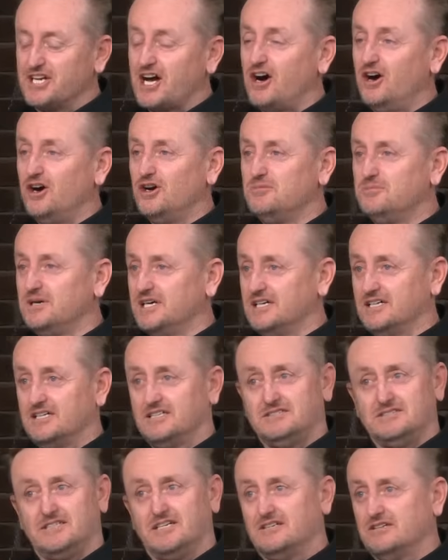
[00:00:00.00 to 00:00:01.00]
at home
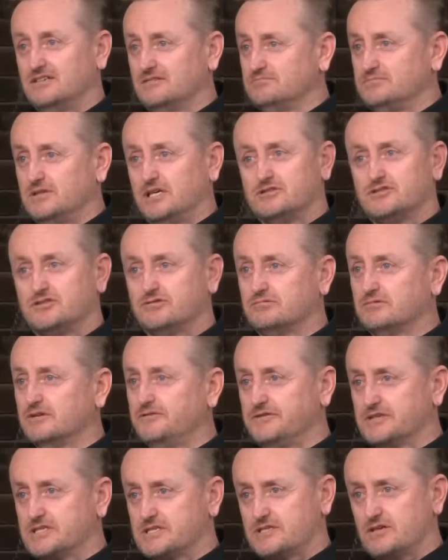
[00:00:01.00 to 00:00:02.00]
are a
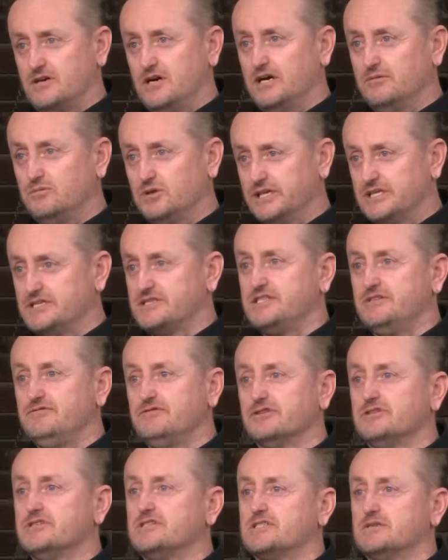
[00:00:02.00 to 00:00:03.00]
terrific side. We're going to see
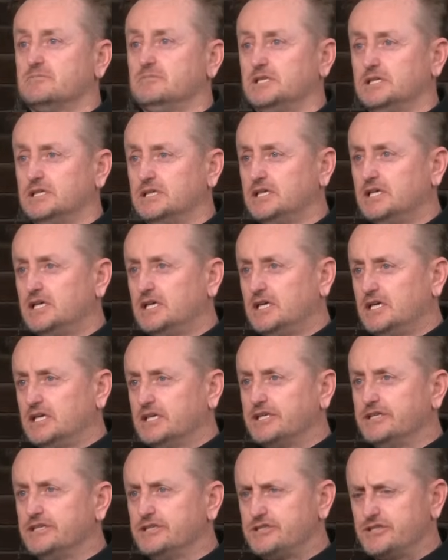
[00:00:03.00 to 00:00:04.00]
very similar
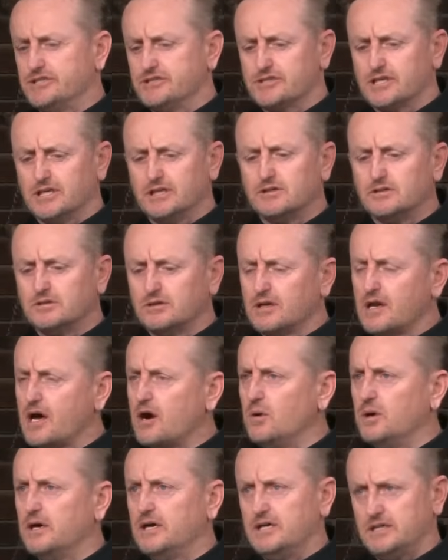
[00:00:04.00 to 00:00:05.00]
conditions, a little
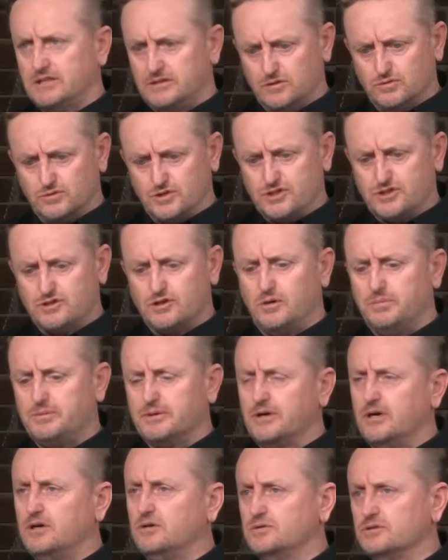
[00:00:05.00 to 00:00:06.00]
lower, it'll stop
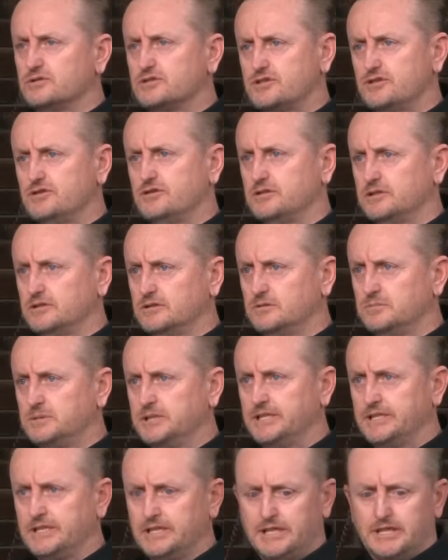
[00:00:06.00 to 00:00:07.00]
and hold and turn a little
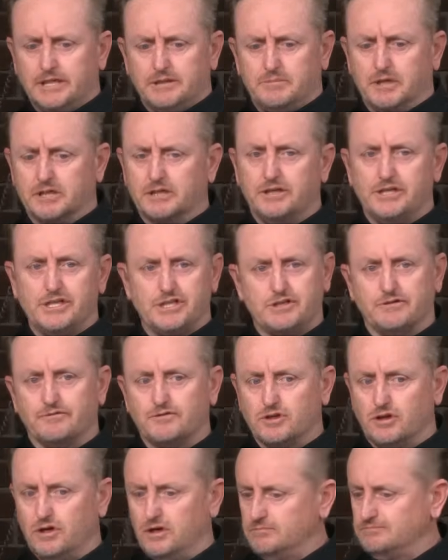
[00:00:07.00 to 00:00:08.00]
bit. Bangladesh
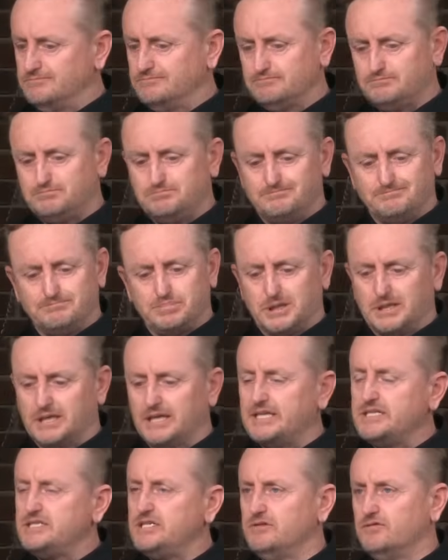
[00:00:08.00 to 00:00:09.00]
have got
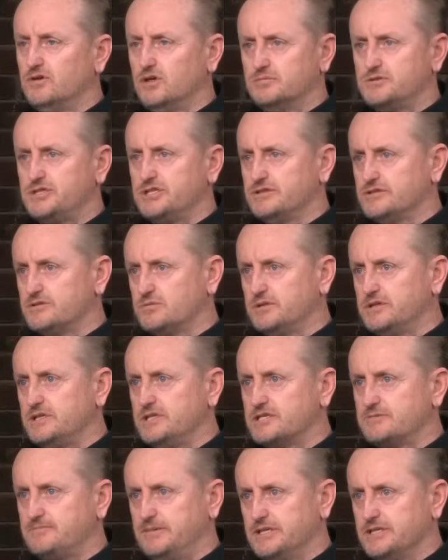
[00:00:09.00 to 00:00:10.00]
plenty of options with
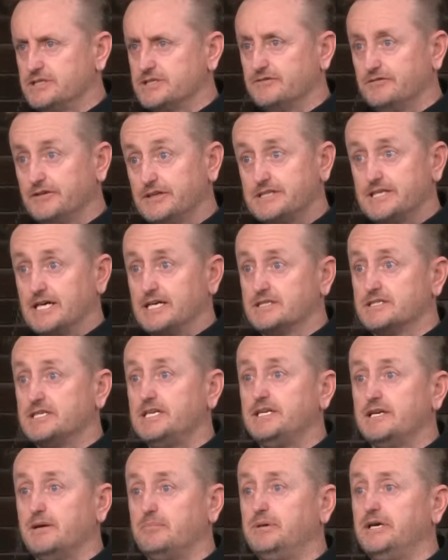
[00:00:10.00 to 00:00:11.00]
their spinners if it does
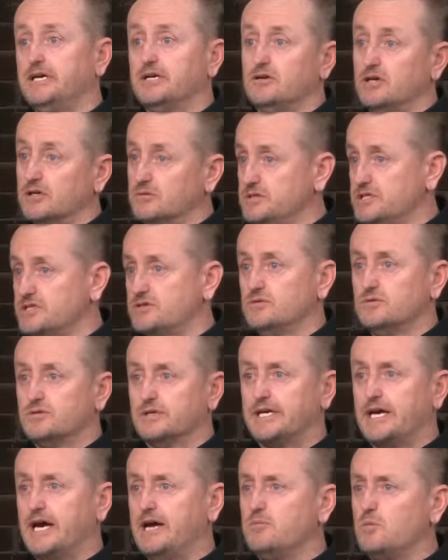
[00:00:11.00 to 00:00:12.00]
end up being like we saw
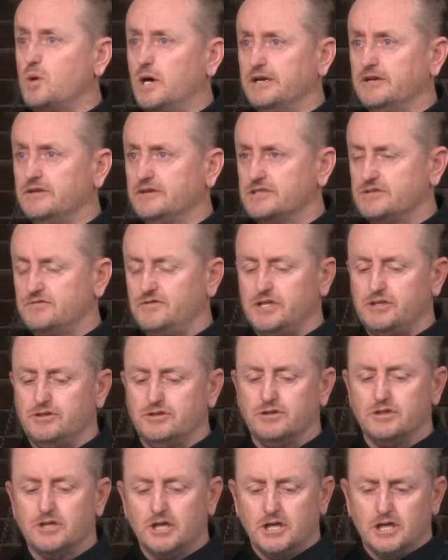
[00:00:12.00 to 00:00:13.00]
in Game 1 at this
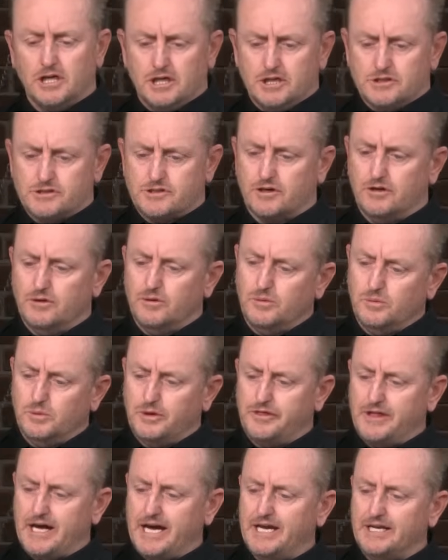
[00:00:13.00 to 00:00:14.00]
venue. So
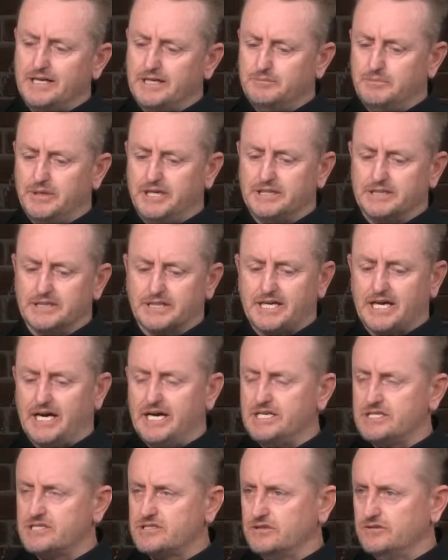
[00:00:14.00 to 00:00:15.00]
with that being the
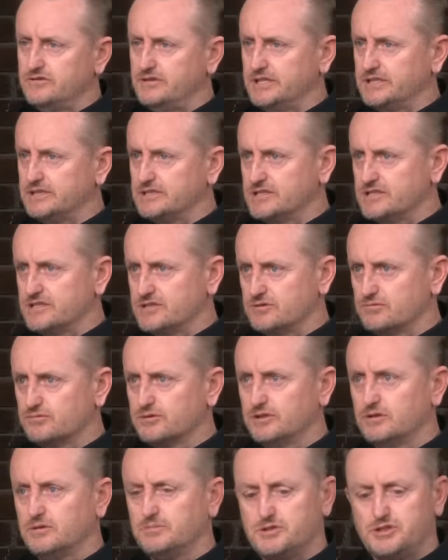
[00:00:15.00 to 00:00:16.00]
case, I think this is a
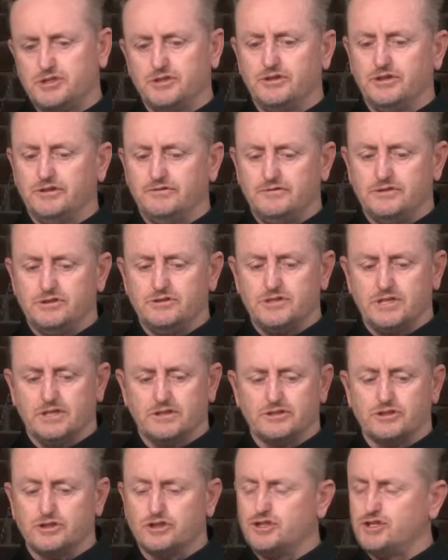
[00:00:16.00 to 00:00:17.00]
real opportunity for New
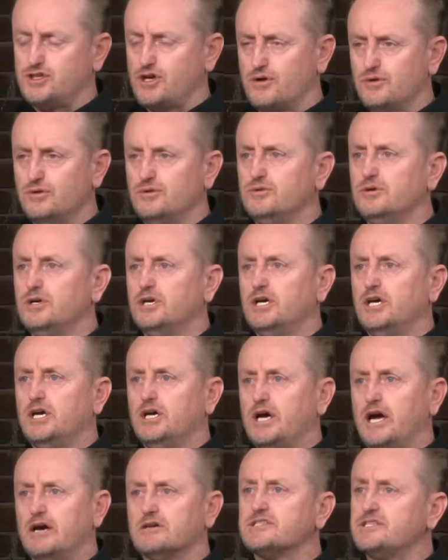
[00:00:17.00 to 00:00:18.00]
Zealand to show
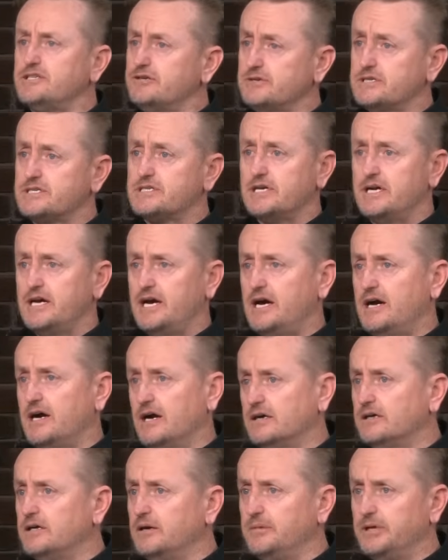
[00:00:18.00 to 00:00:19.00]
how serious they
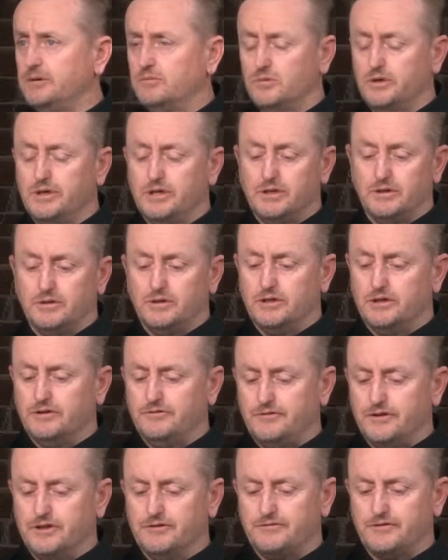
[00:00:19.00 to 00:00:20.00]
are. I mean,
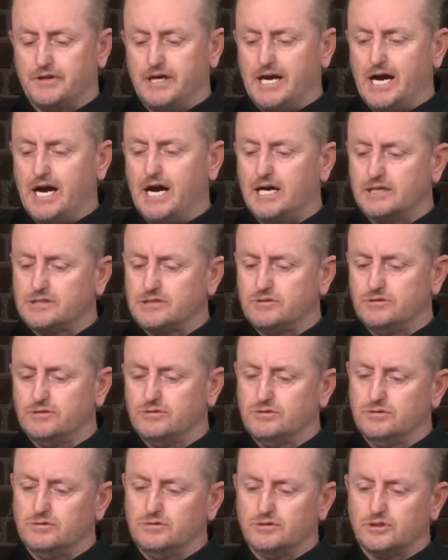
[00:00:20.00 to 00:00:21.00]
if they are
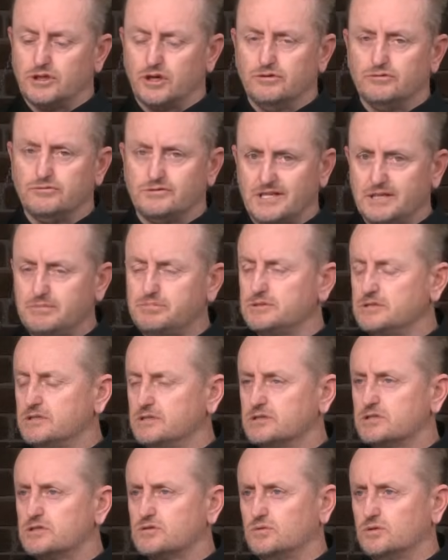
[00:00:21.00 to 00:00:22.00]
to go deep into
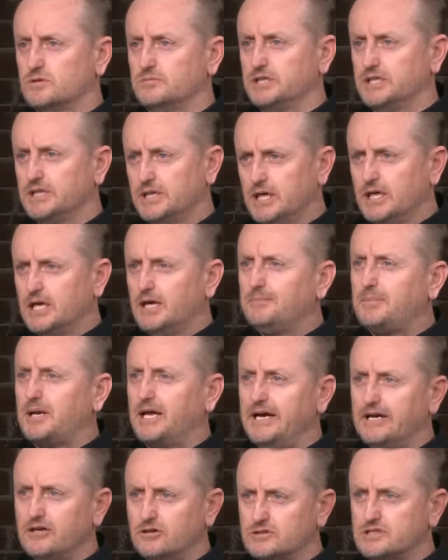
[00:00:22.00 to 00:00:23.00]
this tournament,
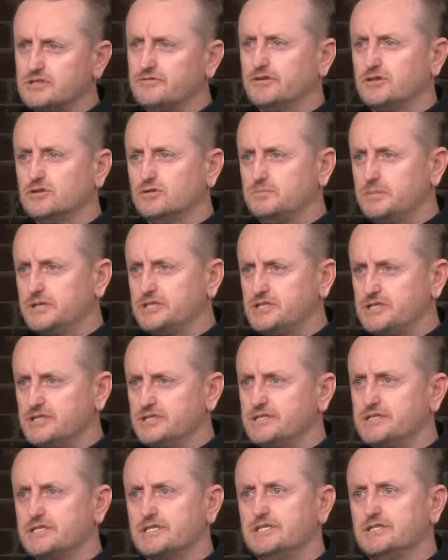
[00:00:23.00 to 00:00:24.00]
playing on difficult
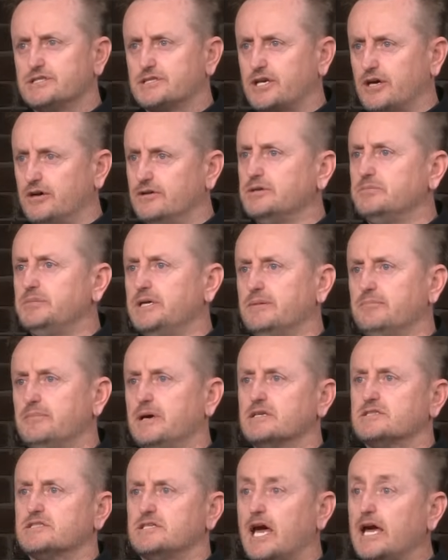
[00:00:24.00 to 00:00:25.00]
pitches is going to be a
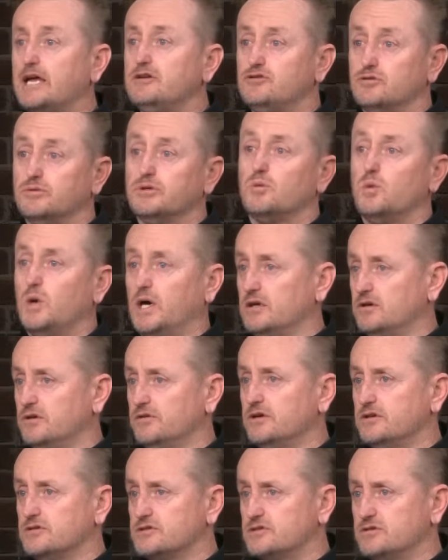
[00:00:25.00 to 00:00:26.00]
must, and doing well
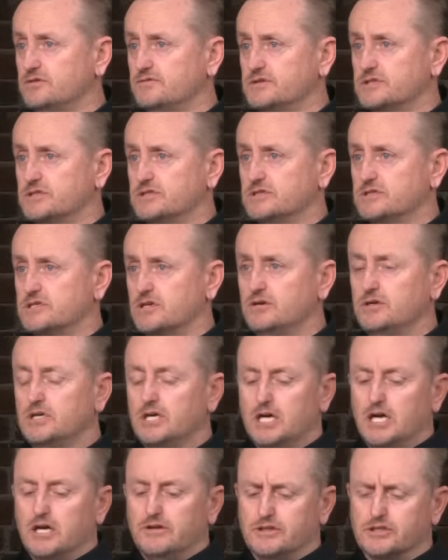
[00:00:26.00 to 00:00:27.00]
on those surfaces. So
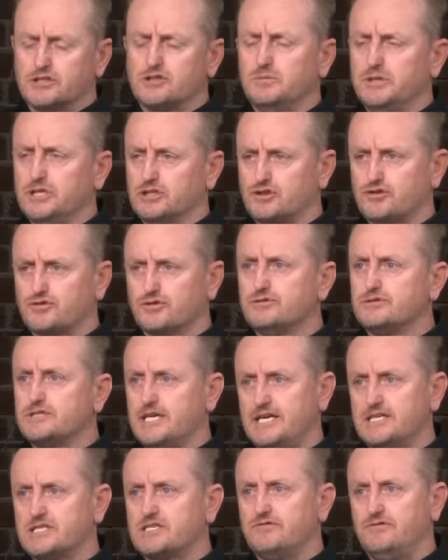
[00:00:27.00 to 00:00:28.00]
this will be a true
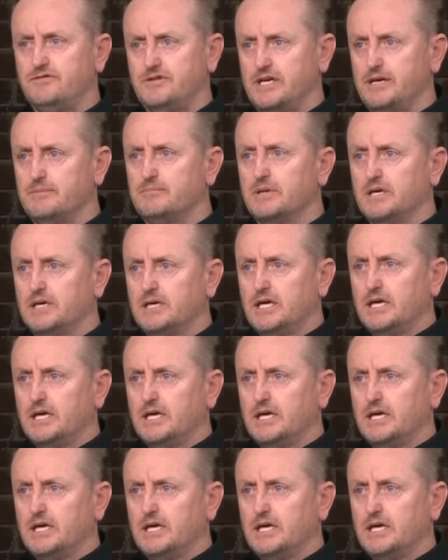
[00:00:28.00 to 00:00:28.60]
test for them.